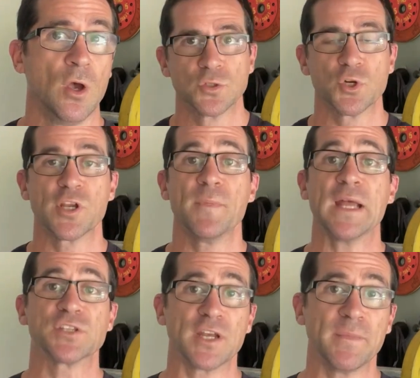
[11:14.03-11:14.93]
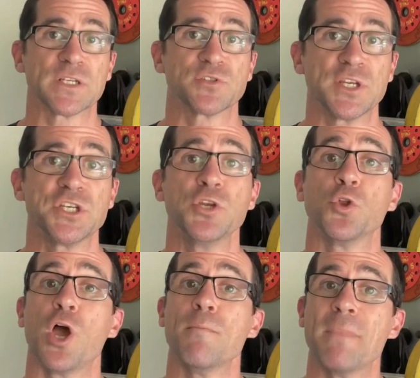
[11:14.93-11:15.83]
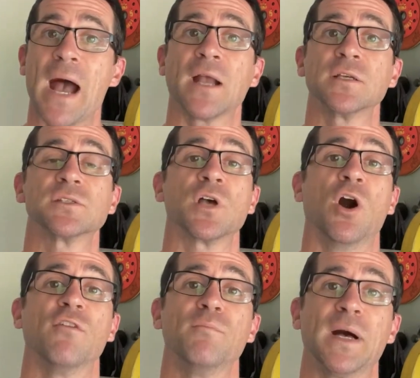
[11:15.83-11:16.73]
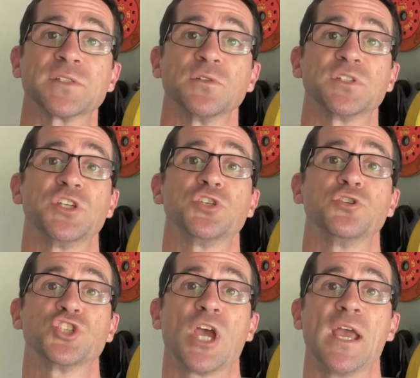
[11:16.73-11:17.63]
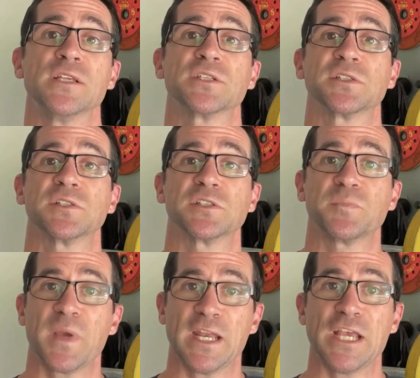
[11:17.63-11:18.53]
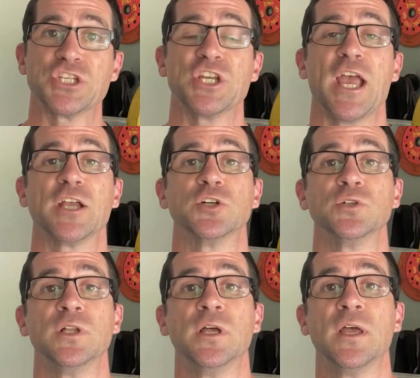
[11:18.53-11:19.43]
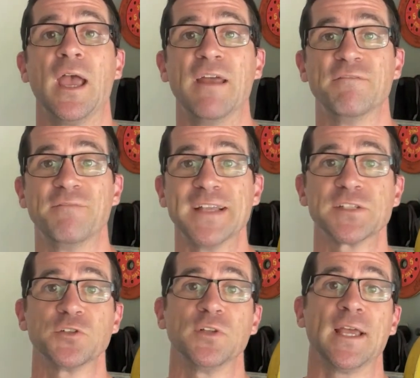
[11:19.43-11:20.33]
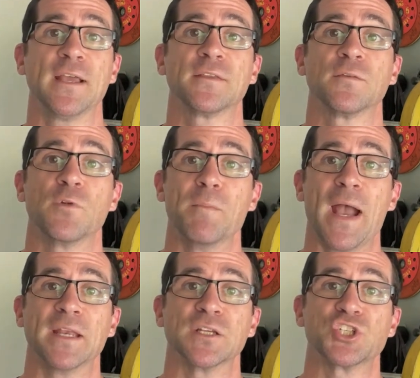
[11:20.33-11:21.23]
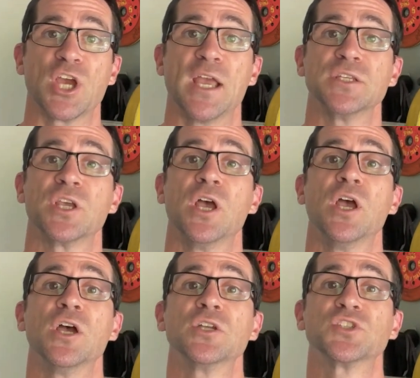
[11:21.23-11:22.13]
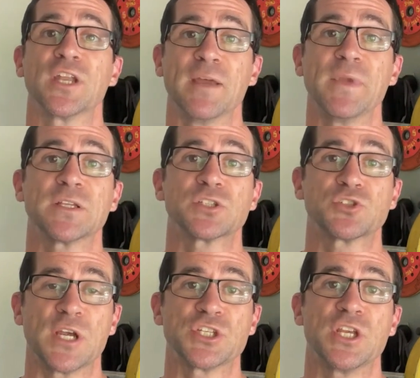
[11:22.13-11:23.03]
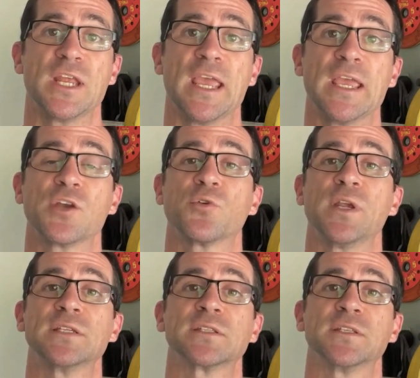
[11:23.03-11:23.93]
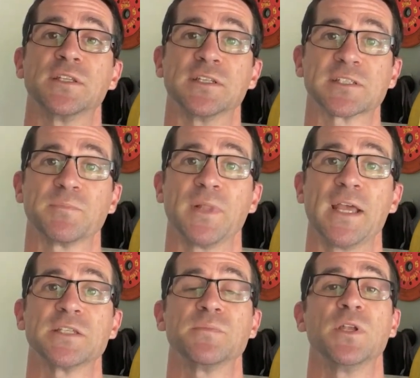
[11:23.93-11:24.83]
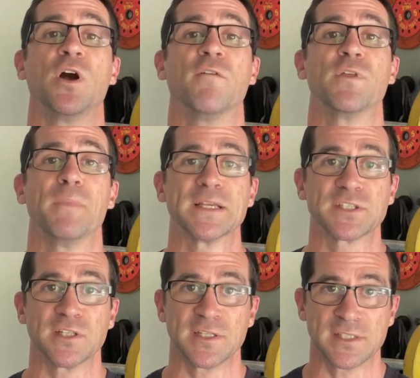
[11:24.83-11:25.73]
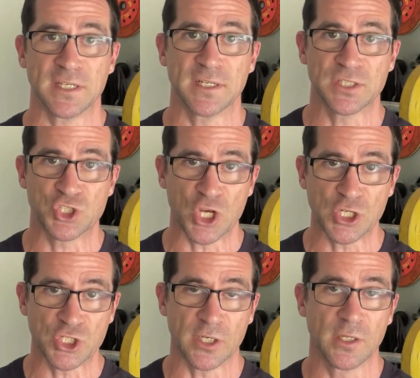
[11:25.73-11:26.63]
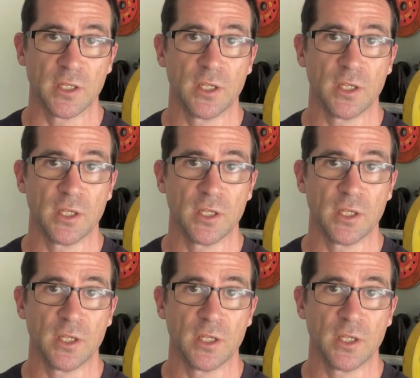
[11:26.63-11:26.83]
Talking about dynamic stretching, although markers of muscle tissue change such as pronation angle and fascicle length remain unchanged, dynamic stretching increased the displacement of the musculotendinous junction.